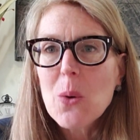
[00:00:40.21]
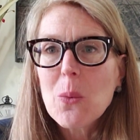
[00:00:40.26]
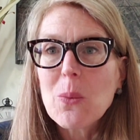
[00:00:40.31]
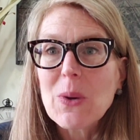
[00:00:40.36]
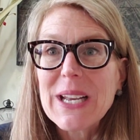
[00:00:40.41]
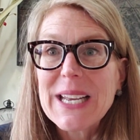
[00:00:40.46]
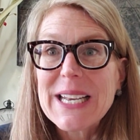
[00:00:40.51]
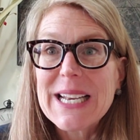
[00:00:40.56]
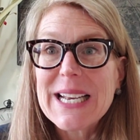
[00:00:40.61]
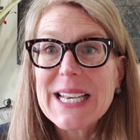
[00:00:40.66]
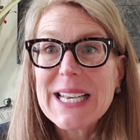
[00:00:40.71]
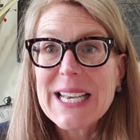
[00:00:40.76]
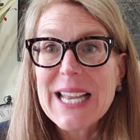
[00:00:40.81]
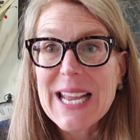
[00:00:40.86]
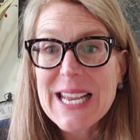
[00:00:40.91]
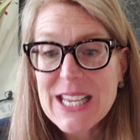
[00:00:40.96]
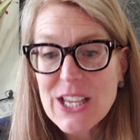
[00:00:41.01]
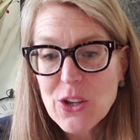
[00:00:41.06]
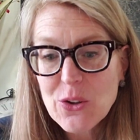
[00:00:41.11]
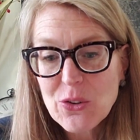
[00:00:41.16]
What I'd
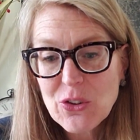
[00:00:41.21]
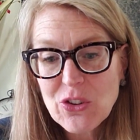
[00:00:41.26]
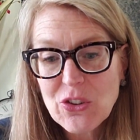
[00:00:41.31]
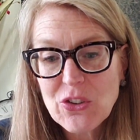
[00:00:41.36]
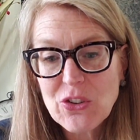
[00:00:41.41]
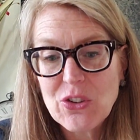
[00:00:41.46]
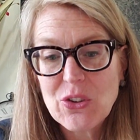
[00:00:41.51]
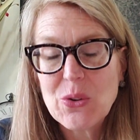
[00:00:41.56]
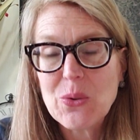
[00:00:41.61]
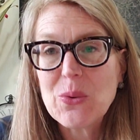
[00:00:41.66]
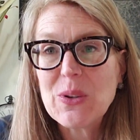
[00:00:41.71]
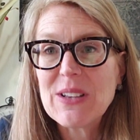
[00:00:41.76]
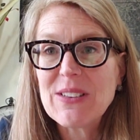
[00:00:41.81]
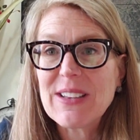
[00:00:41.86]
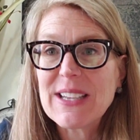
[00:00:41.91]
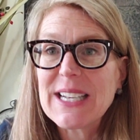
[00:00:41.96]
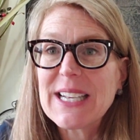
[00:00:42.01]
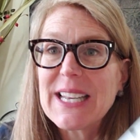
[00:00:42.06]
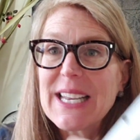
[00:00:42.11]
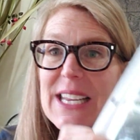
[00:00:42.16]
like you to do
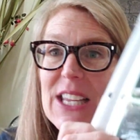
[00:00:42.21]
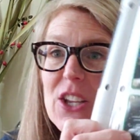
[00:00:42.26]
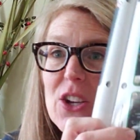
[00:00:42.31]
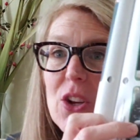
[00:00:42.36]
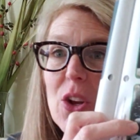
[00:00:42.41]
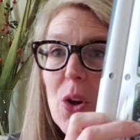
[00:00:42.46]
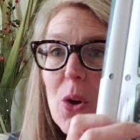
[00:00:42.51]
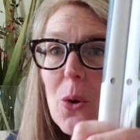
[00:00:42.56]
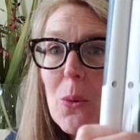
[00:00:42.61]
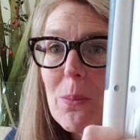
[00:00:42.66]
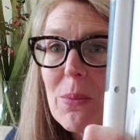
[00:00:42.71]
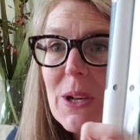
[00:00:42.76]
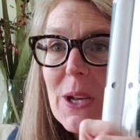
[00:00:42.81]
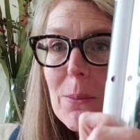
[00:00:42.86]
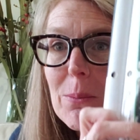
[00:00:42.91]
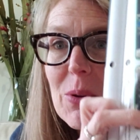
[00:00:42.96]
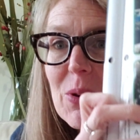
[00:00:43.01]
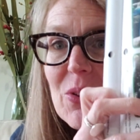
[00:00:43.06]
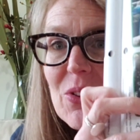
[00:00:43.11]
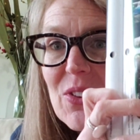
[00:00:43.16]
is I'd like you to open
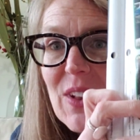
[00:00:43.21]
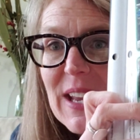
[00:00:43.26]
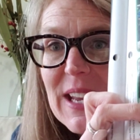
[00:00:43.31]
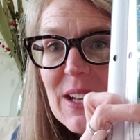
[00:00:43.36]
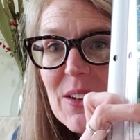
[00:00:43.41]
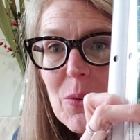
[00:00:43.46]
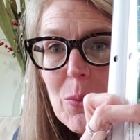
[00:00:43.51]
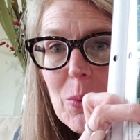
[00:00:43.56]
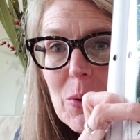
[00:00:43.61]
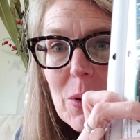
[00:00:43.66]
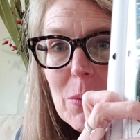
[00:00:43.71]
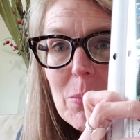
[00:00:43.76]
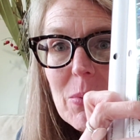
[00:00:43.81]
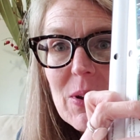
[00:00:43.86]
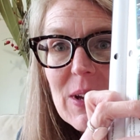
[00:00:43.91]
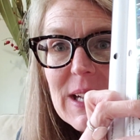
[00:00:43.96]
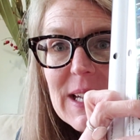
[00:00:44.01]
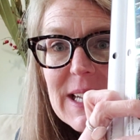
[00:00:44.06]
up your science workbook,